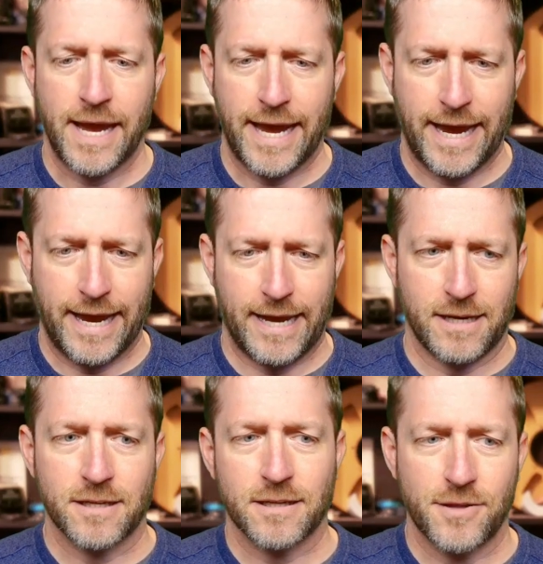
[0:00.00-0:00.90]

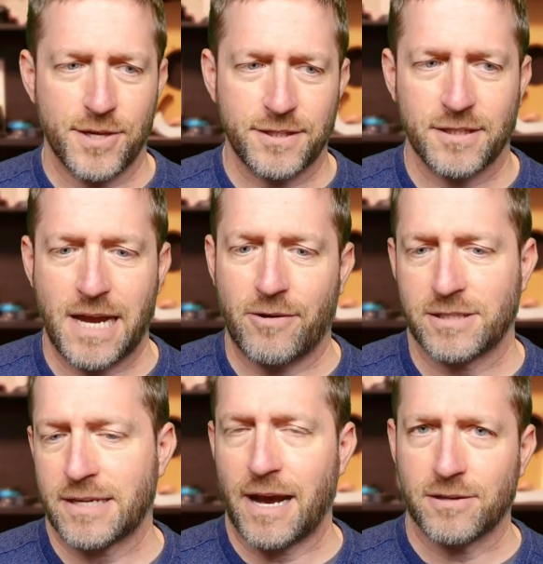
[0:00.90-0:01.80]
And this is how it
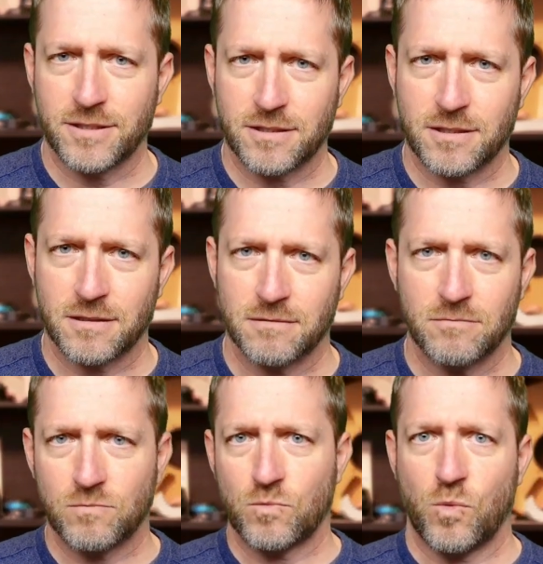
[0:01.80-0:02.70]
sounds
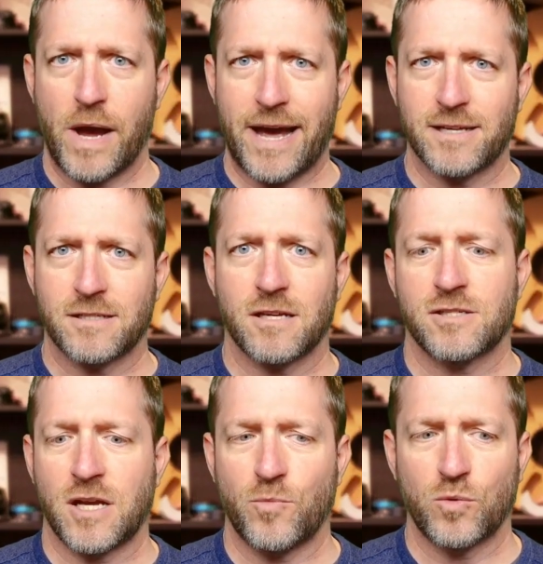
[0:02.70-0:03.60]
as
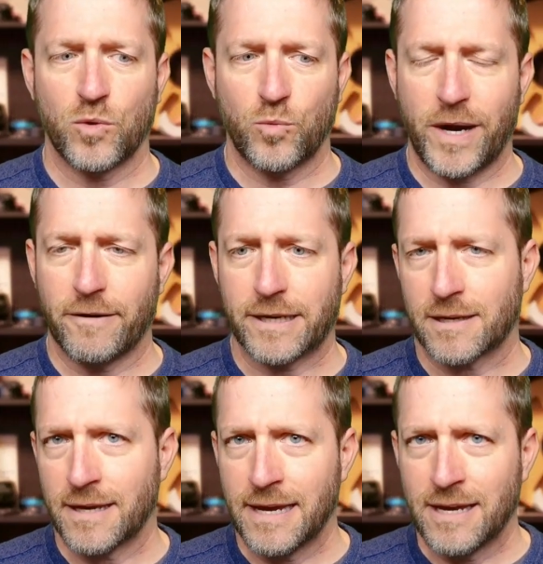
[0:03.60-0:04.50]
someone would wear it.
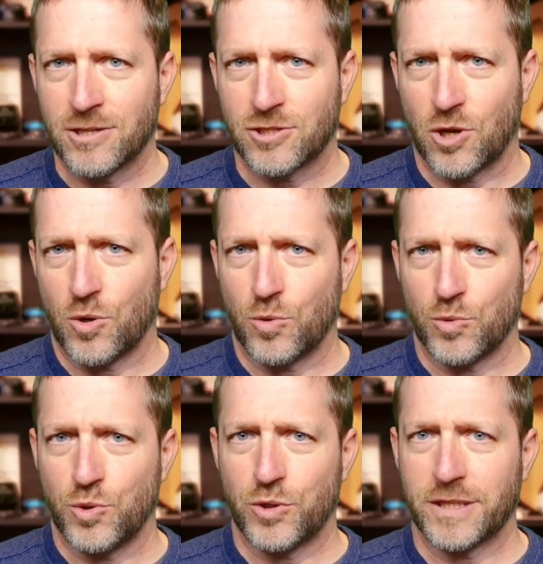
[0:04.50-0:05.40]
So
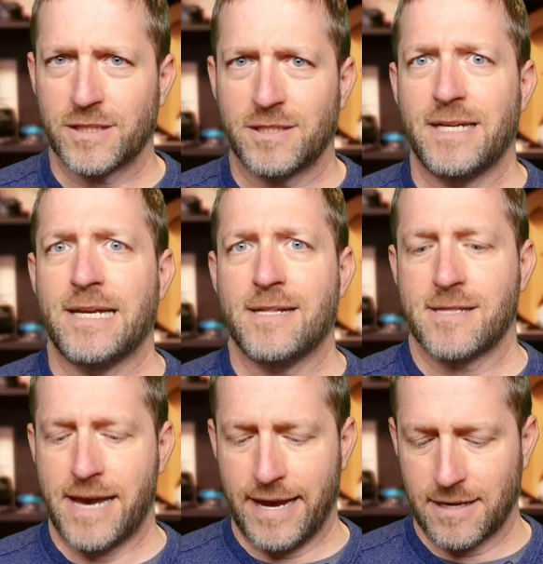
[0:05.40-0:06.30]
you can see
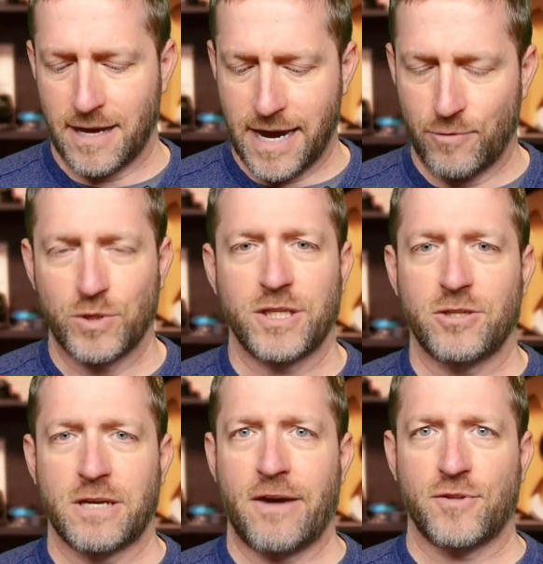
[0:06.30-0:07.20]
that I really
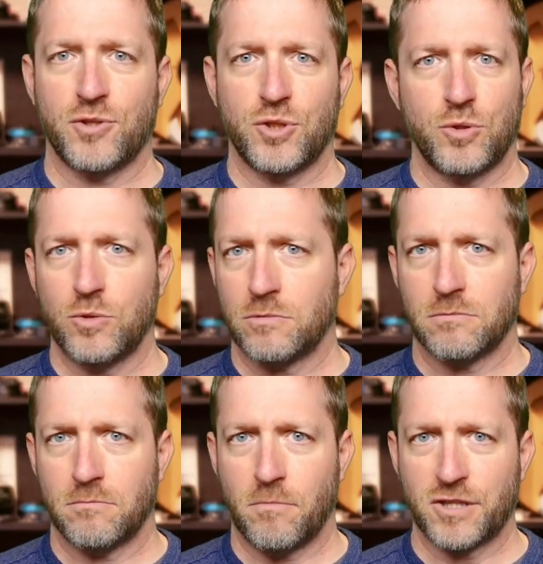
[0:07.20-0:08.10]
don't have to do
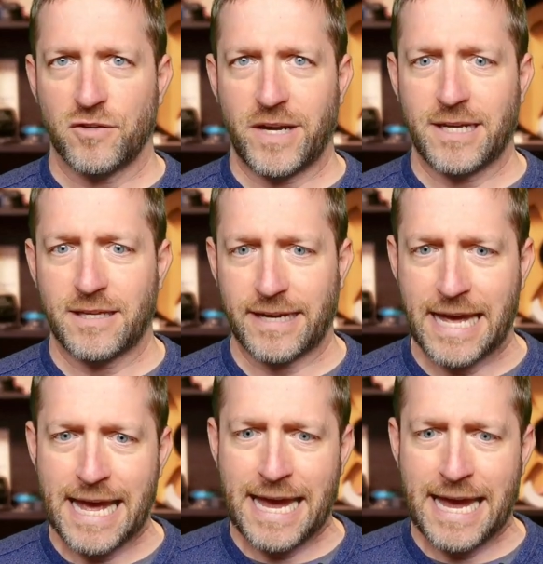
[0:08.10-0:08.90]
much of anything.